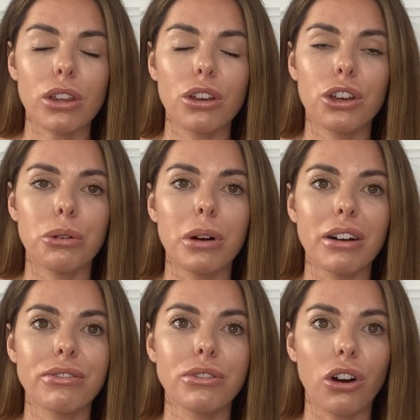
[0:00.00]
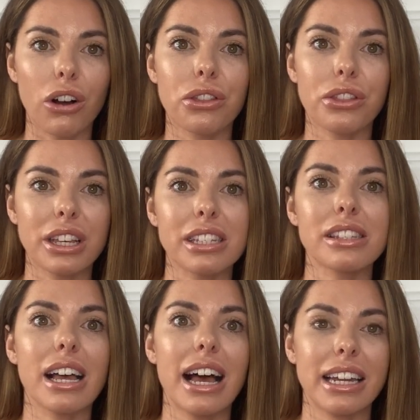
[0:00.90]
who have got
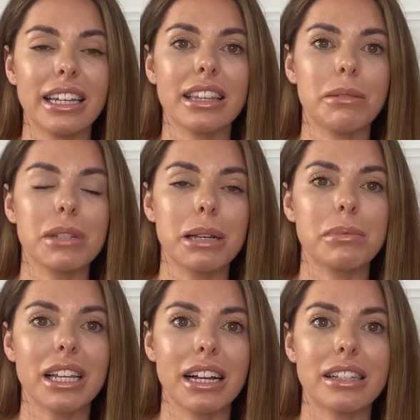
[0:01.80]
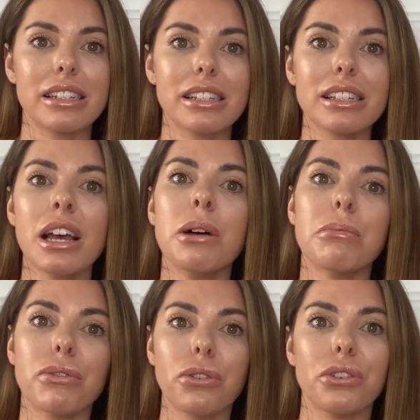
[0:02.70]
any of them types of cancers
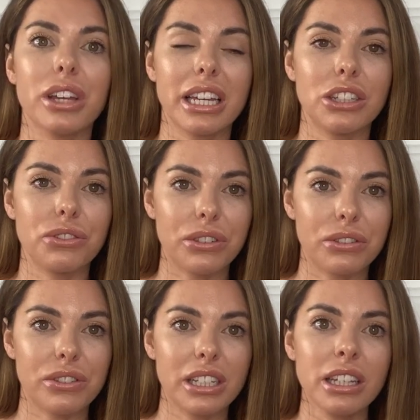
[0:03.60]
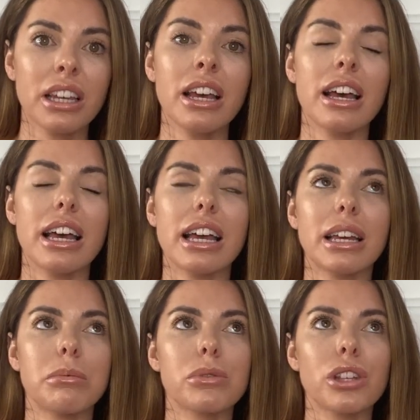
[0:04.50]
before the age of 50.
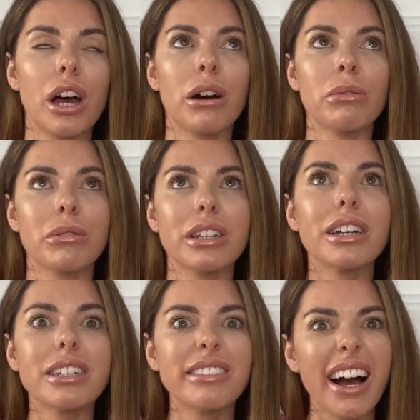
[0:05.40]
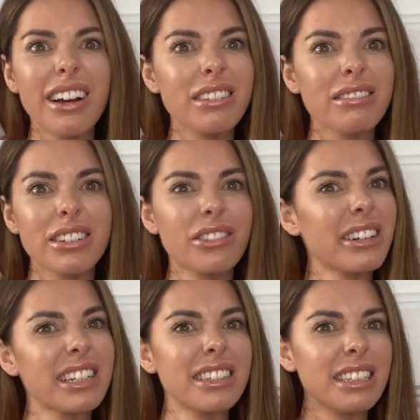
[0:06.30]
So yeah,
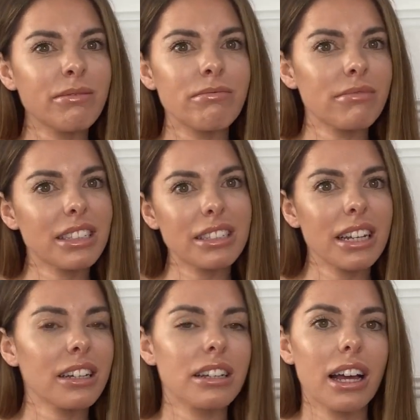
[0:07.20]
crazy, isn't it?